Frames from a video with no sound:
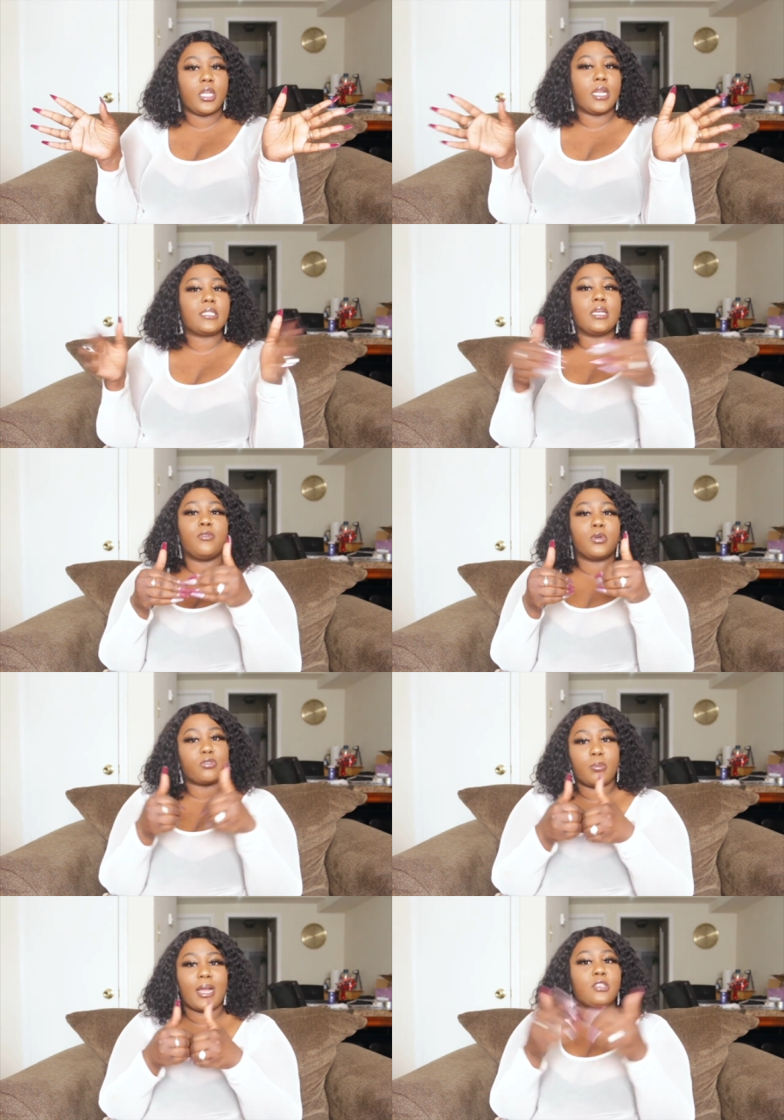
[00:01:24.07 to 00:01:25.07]
let's say it was
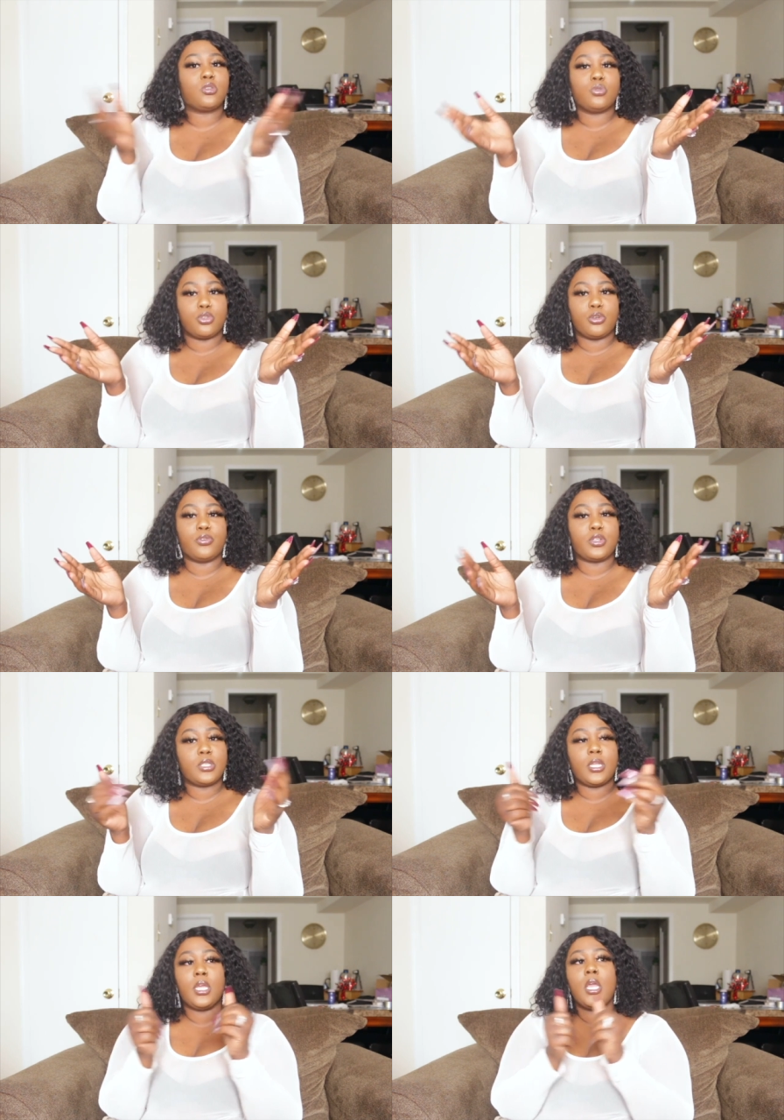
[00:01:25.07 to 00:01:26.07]
from high school to
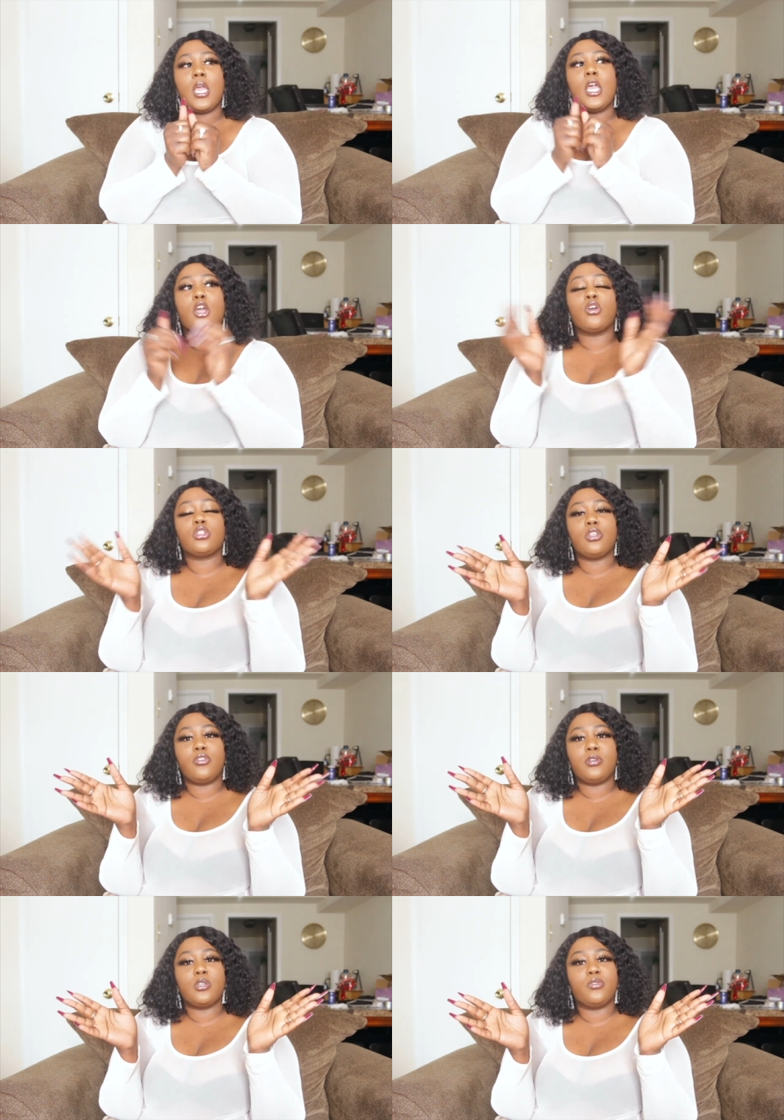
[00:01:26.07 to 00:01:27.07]
university, go to
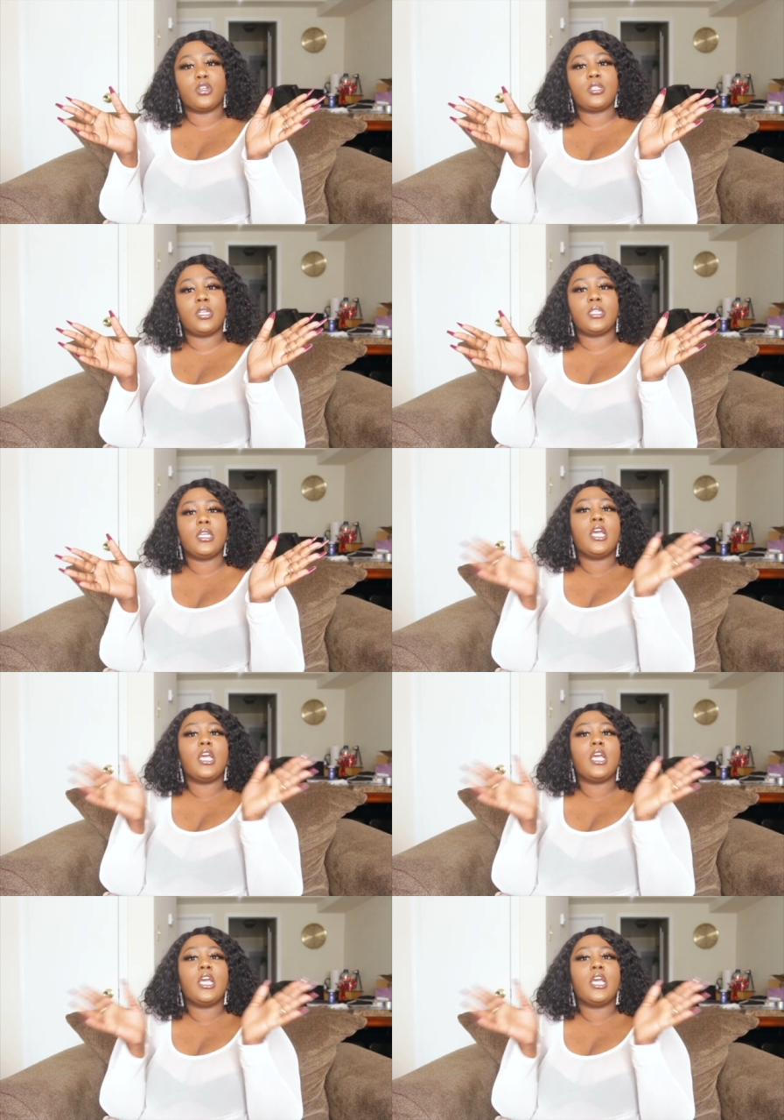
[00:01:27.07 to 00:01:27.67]
different universities,